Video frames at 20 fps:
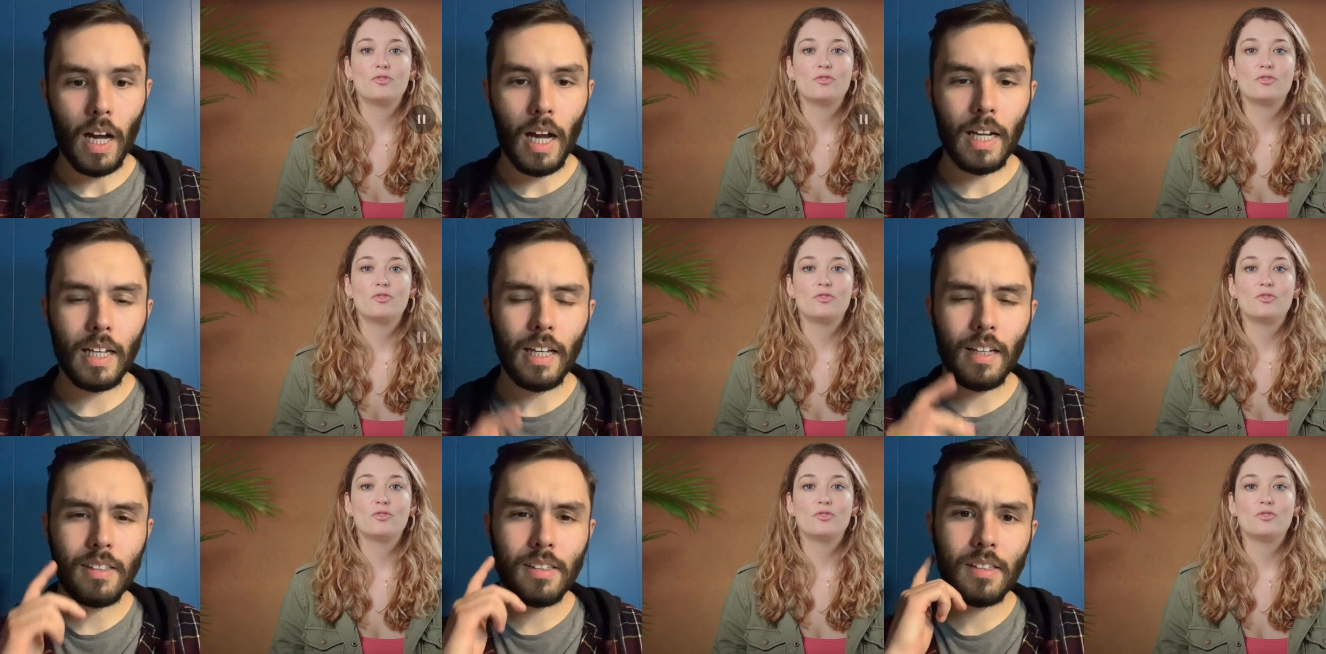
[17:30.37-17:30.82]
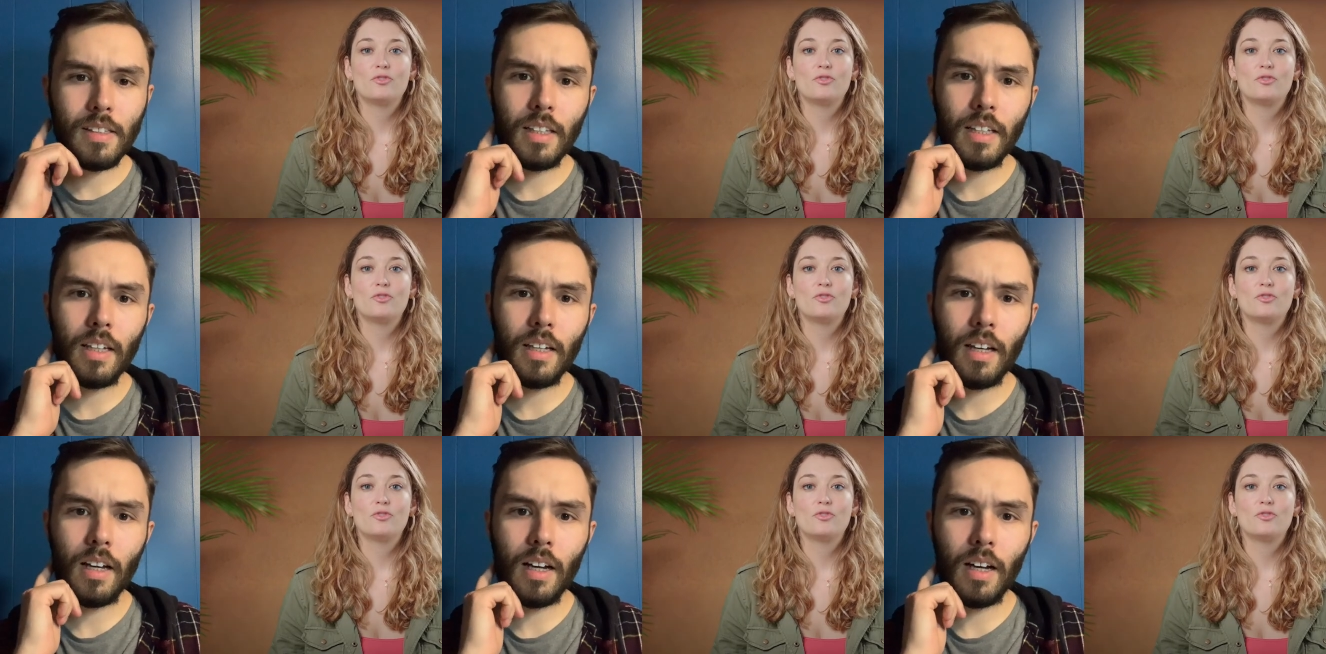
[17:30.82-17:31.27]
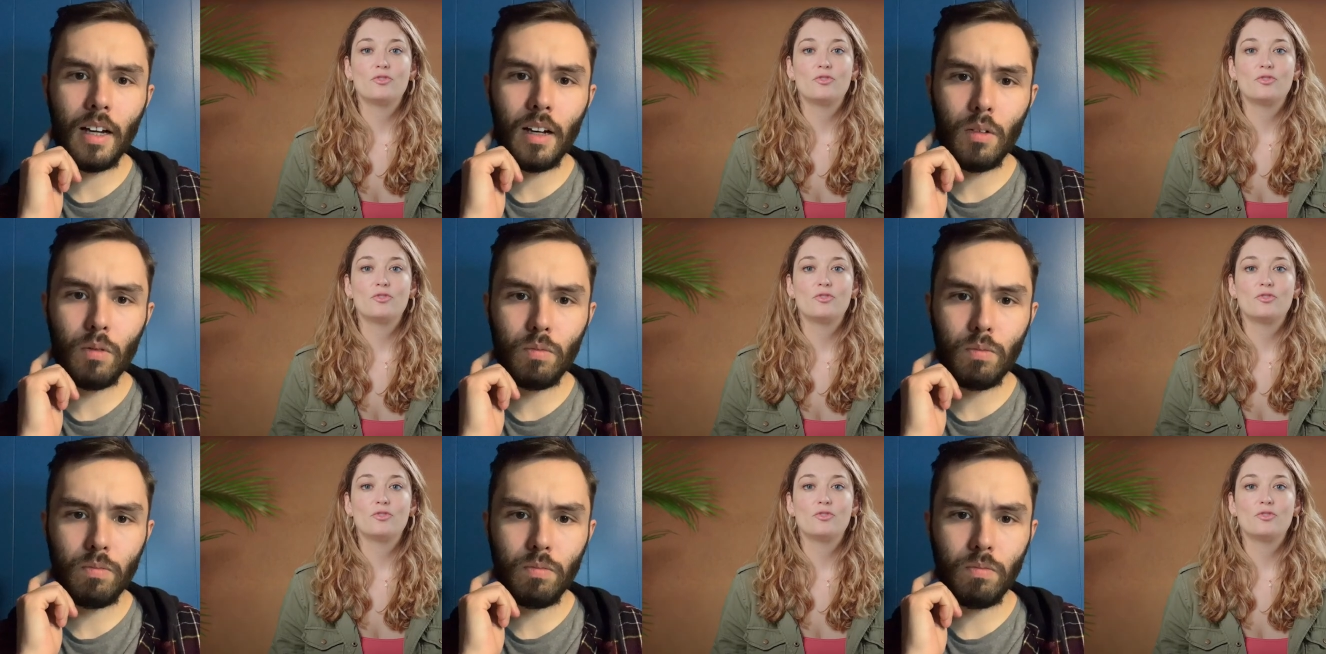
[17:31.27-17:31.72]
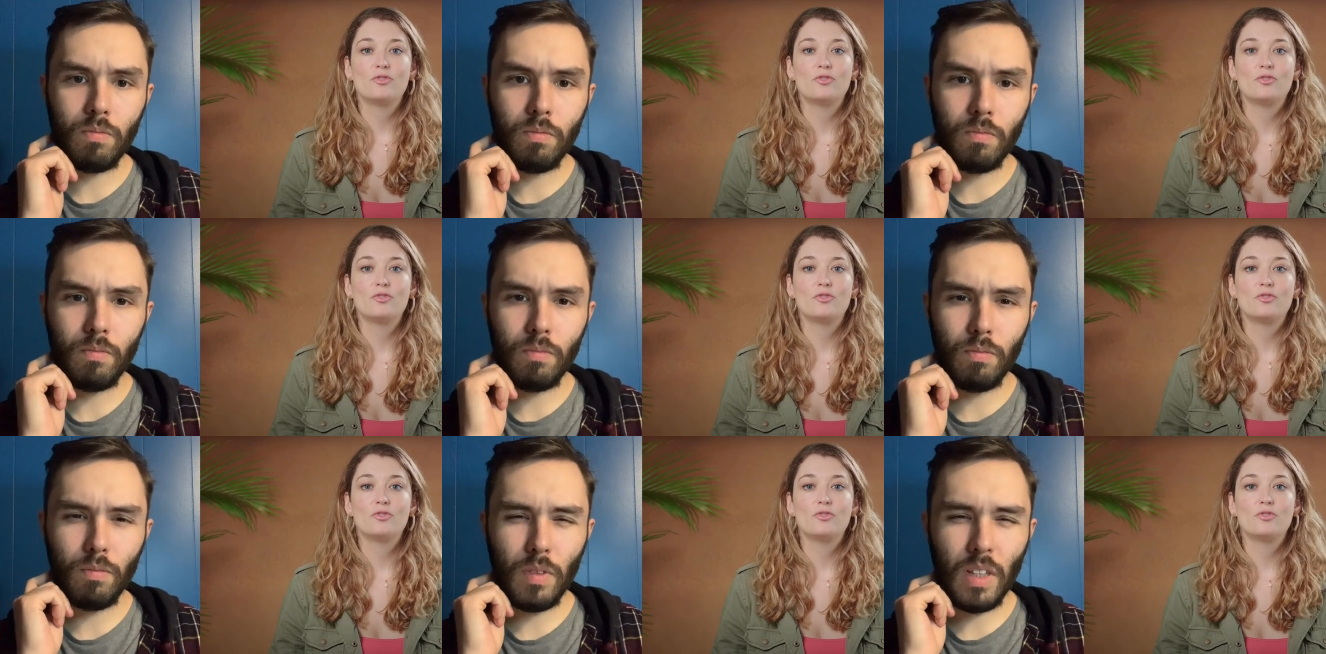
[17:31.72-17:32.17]
Speaker 1: I guess the uh,
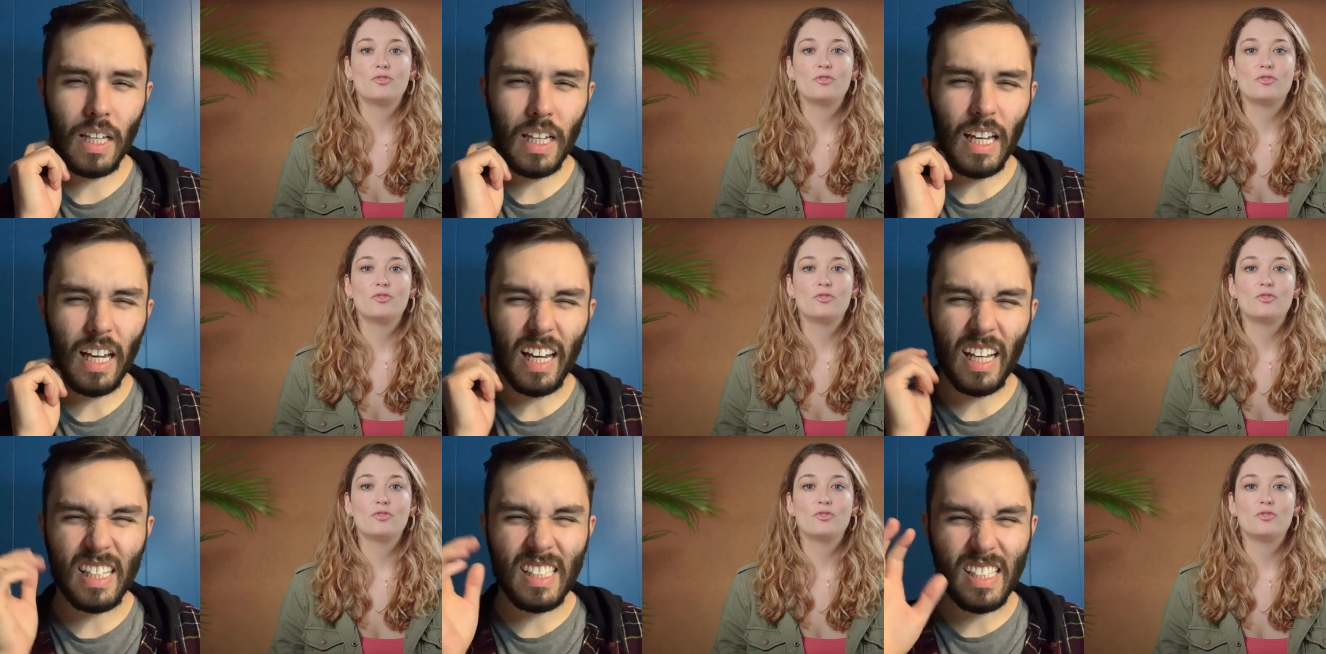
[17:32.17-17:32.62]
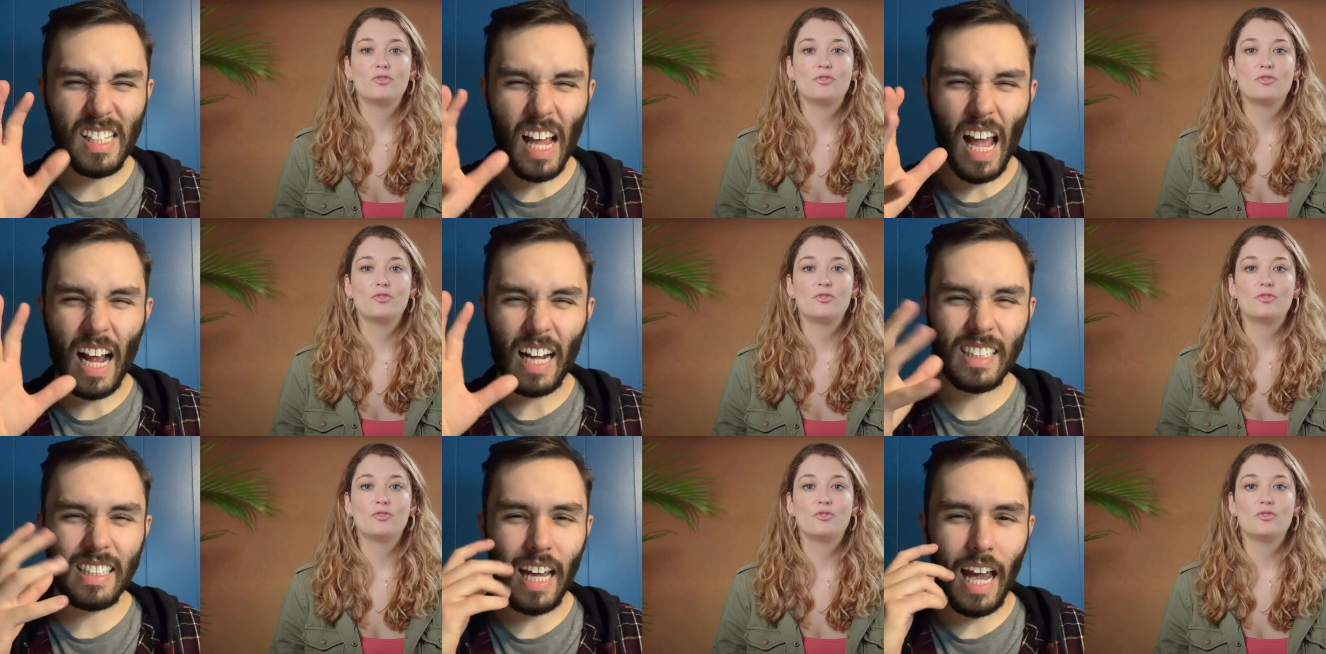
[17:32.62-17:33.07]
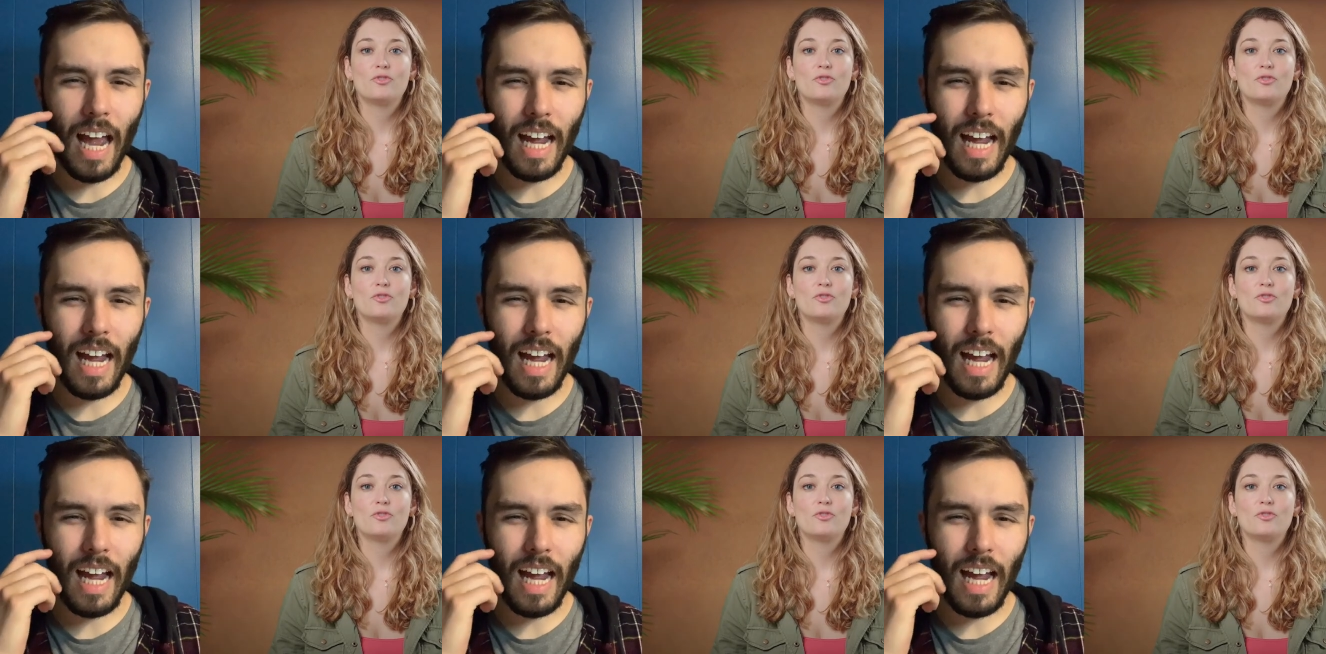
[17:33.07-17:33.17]
the exact